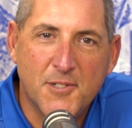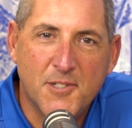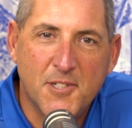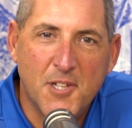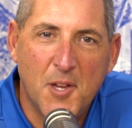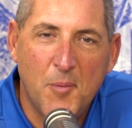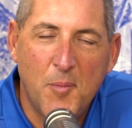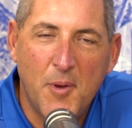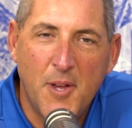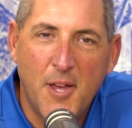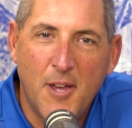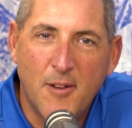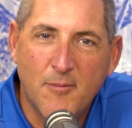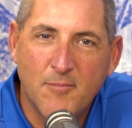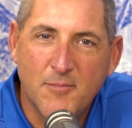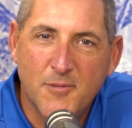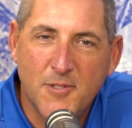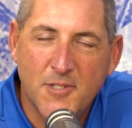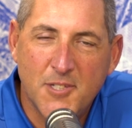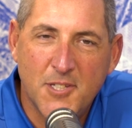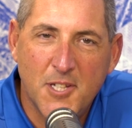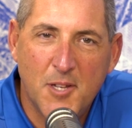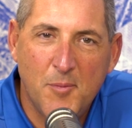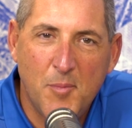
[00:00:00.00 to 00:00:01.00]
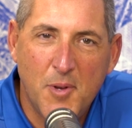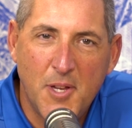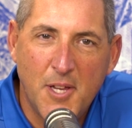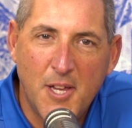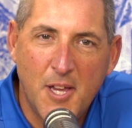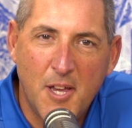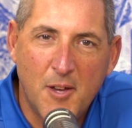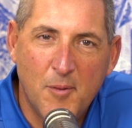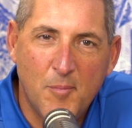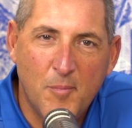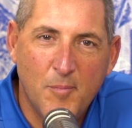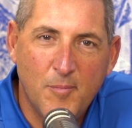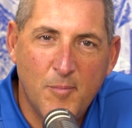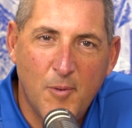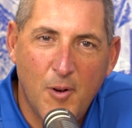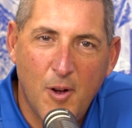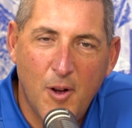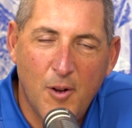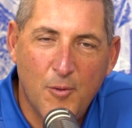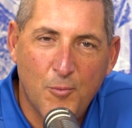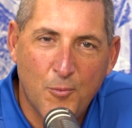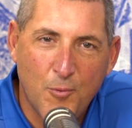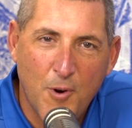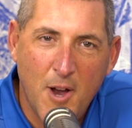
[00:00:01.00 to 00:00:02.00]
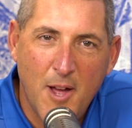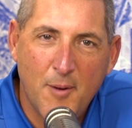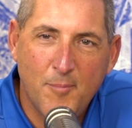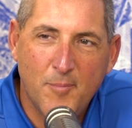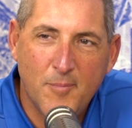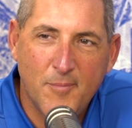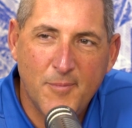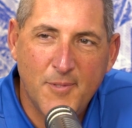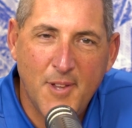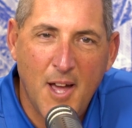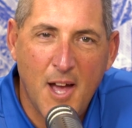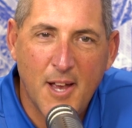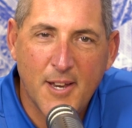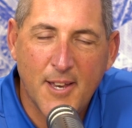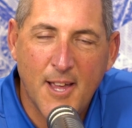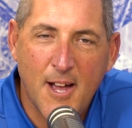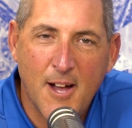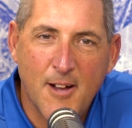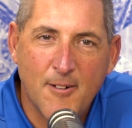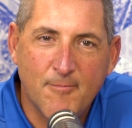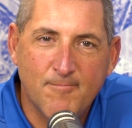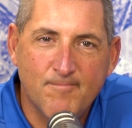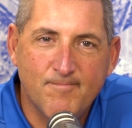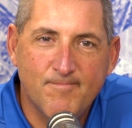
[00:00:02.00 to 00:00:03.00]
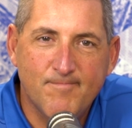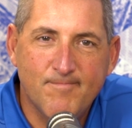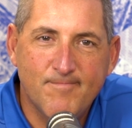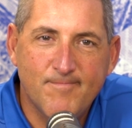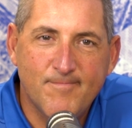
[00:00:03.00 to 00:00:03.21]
CBM, cbmrep.com.